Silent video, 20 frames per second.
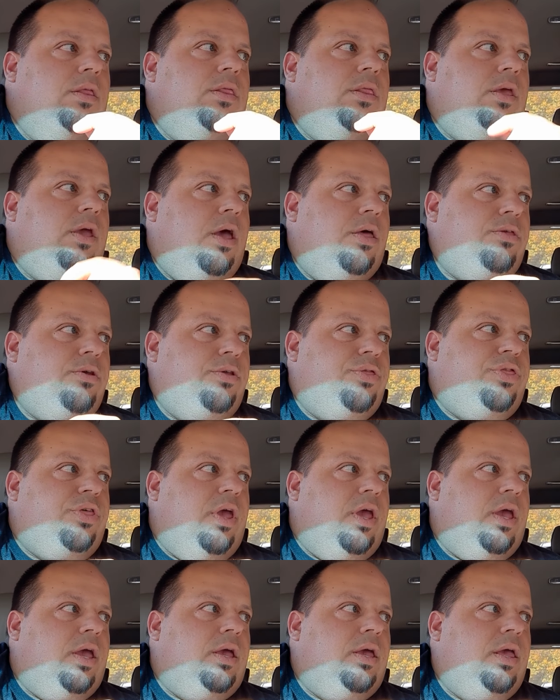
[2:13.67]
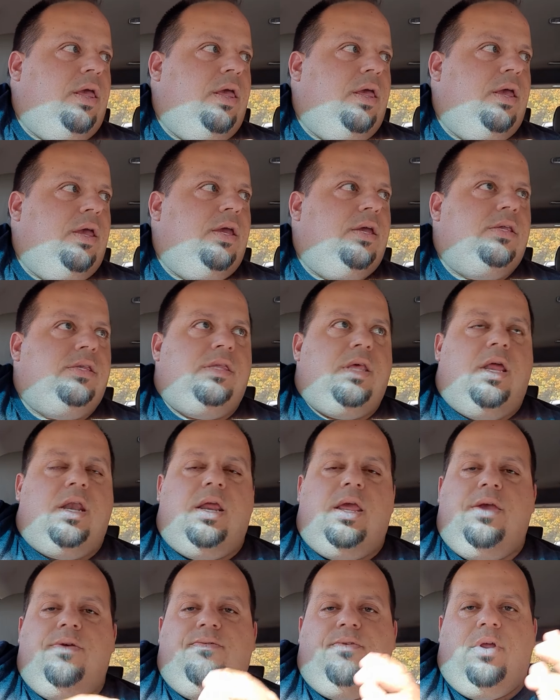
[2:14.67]
The other thing is that
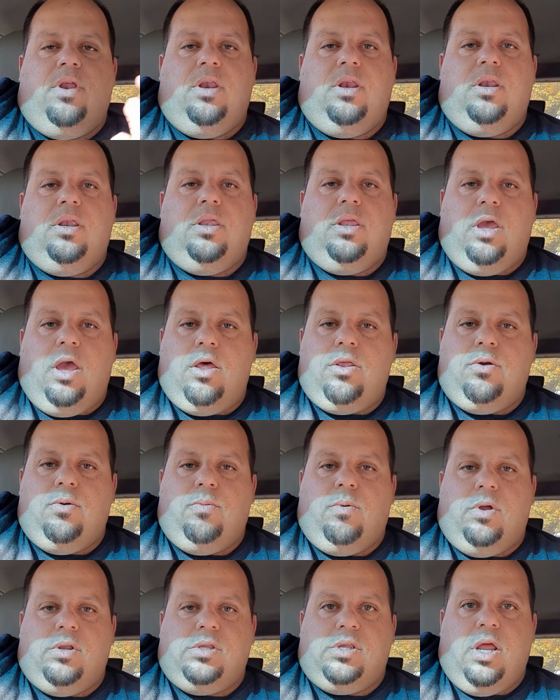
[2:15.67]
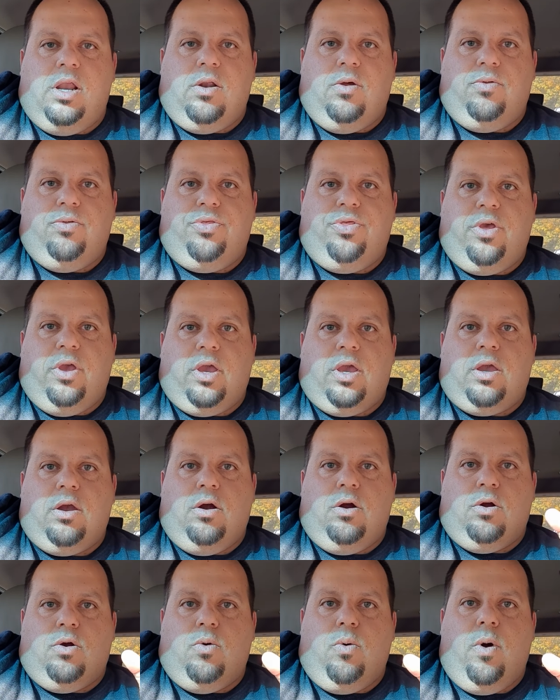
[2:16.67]
even the other ones I don't think
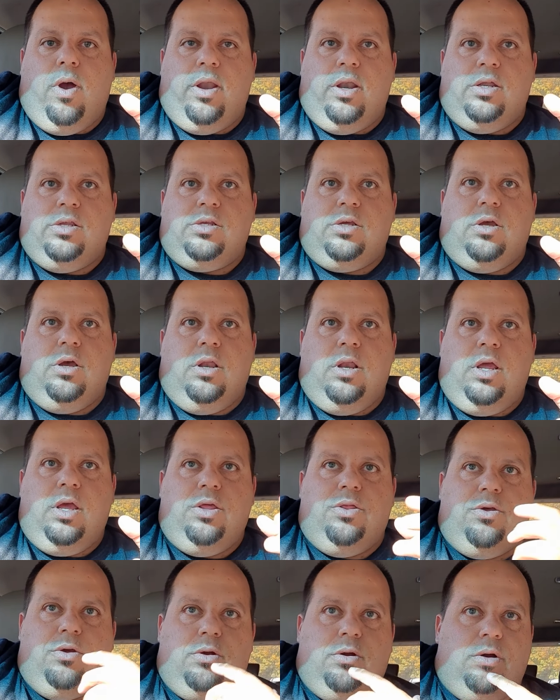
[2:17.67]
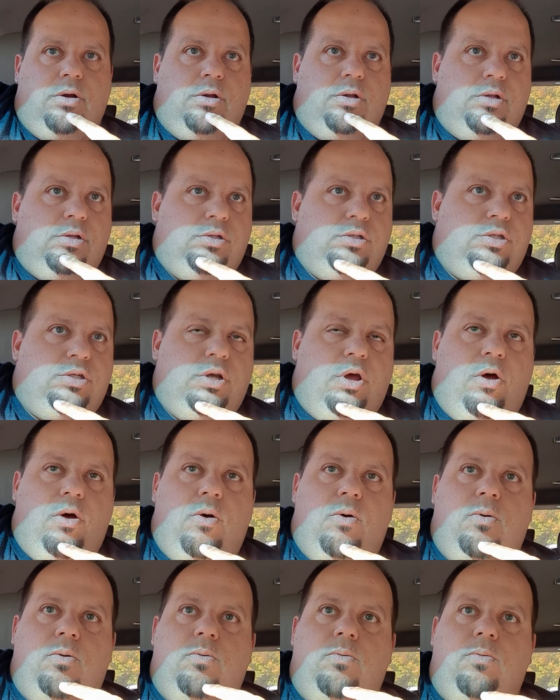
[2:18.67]
are quite as good either.
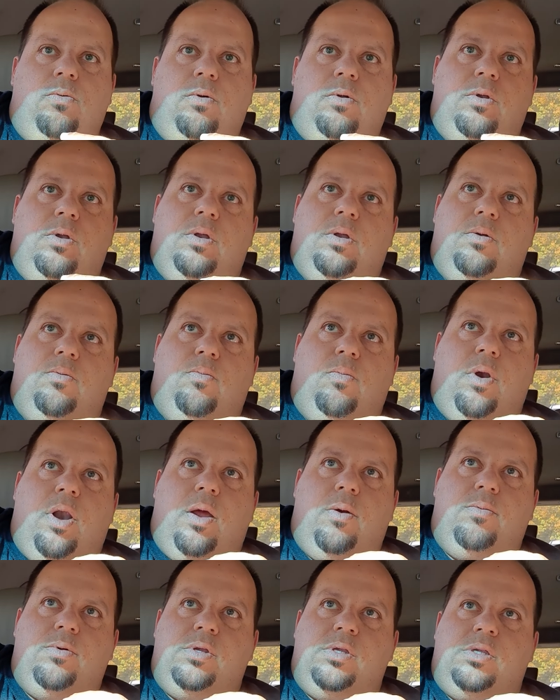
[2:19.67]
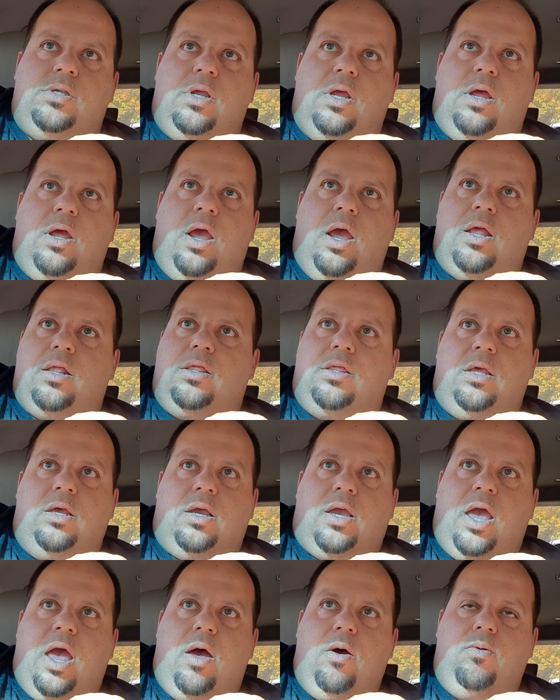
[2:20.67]
So when I was at the
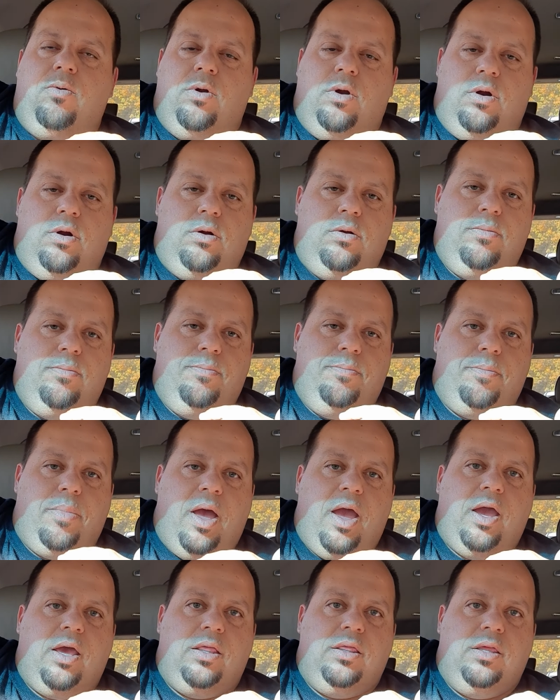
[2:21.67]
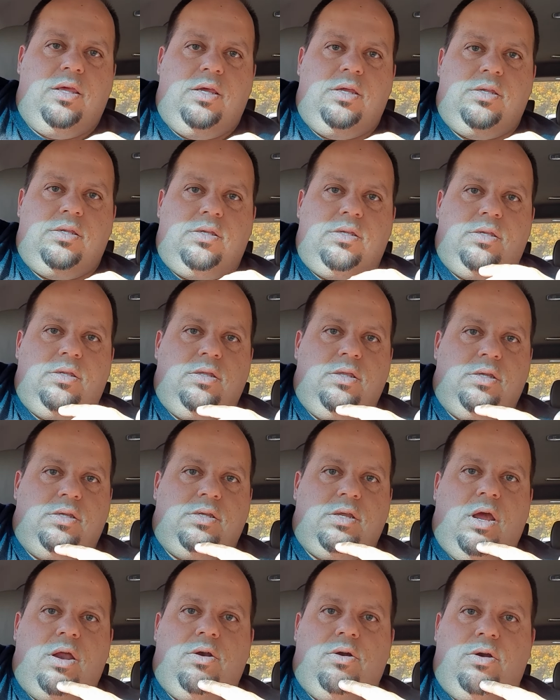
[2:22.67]
counter buying the
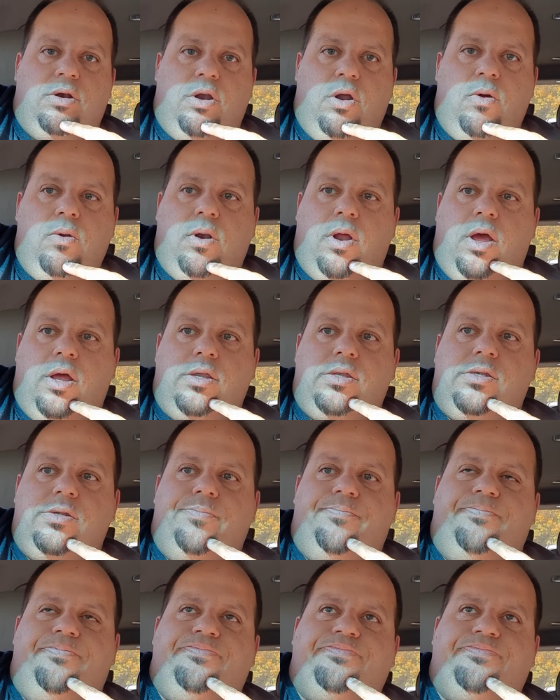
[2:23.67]
cider and donuts,